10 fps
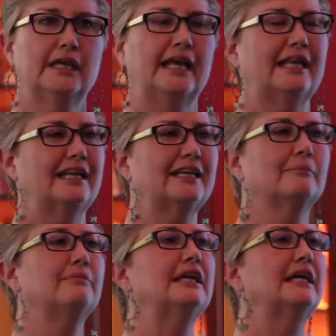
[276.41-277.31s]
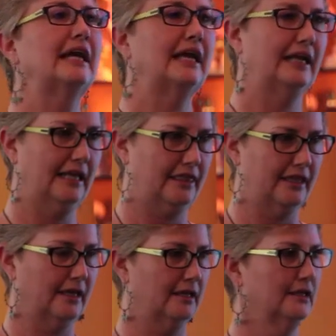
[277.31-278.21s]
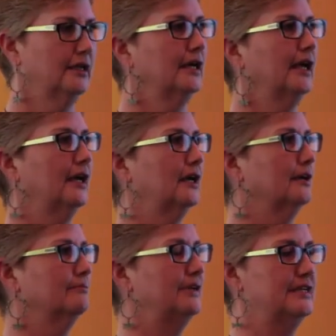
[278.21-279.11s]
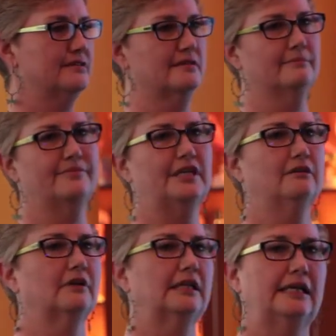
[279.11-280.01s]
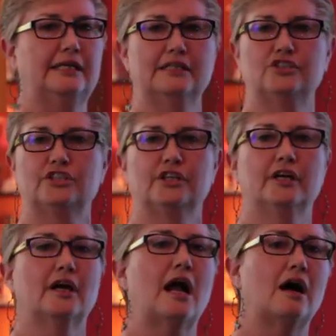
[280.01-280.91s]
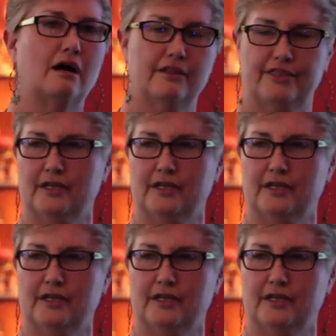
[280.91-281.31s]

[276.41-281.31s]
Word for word: And it can be anything. It can be something related to your health.